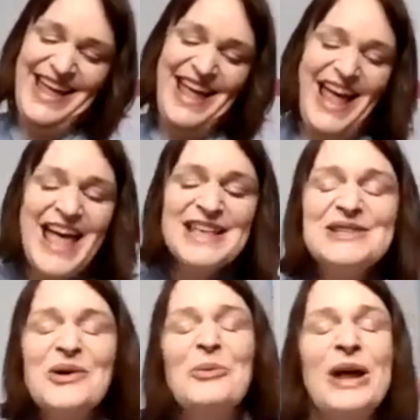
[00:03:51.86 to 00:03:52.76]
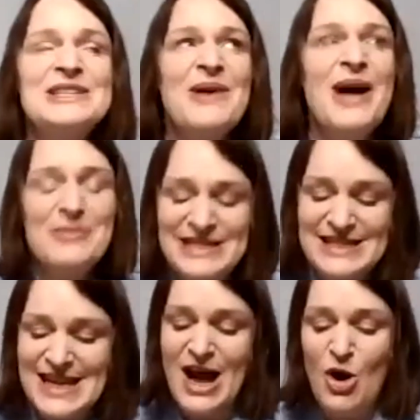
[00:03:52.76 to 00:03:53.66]
So when do
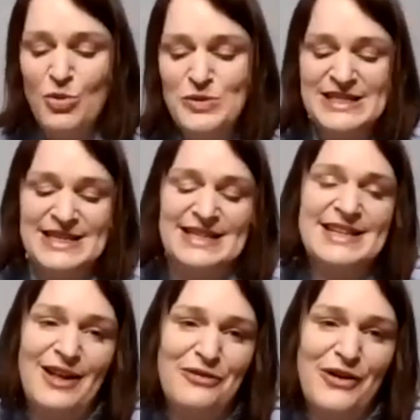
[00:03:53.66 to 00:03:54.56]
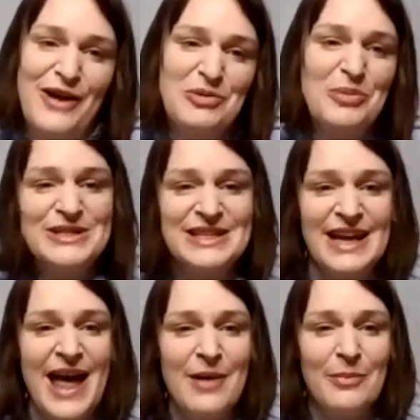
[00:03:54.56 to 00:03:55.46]
MSC hope to set sail for everybody?
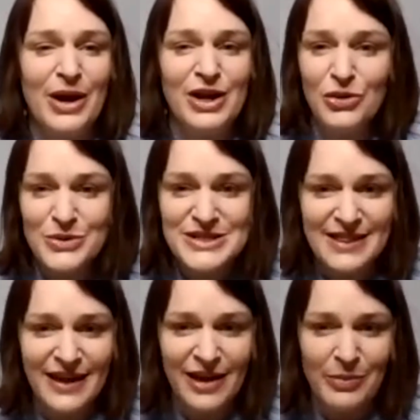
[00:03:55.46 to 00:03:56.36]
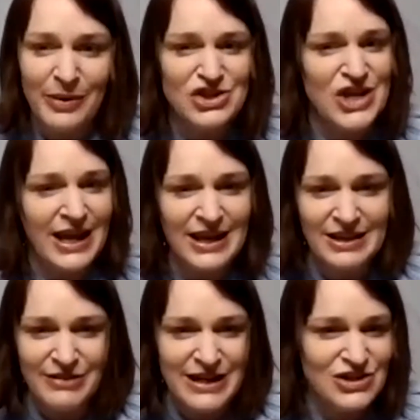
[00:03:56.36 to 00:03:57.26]
I know there was a thing about Schengen
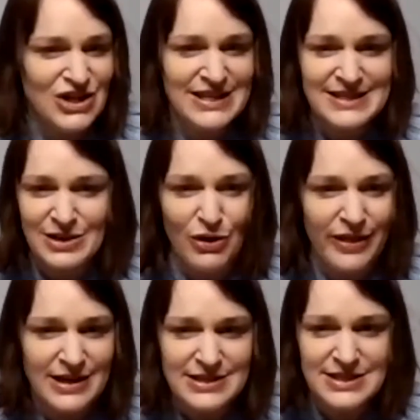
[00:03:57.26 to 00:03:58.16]
regions and all that.